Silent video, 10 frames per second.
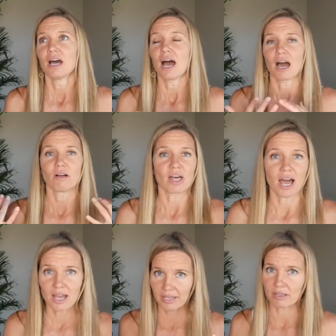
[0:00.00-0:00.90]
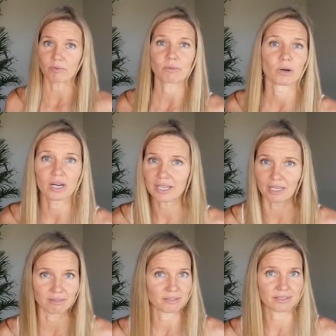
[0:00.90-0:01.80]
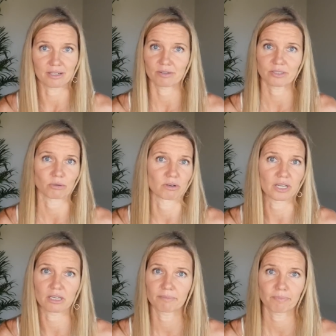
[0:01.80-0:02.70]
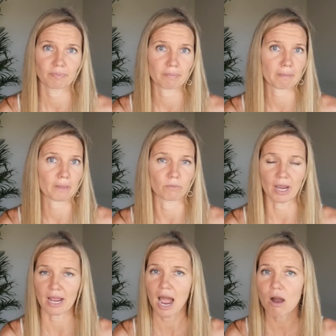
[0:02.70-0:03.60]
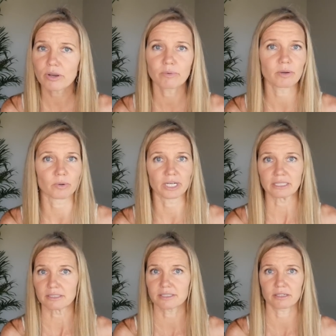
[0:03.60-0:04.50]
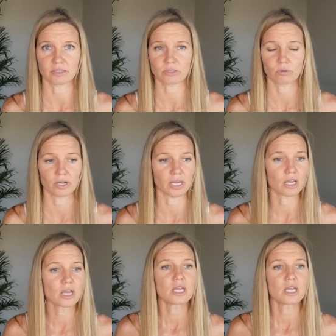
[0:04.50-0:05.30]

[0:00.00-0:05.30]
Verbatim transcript: How the heck can we work in this territory? Right? How can we work in this territory?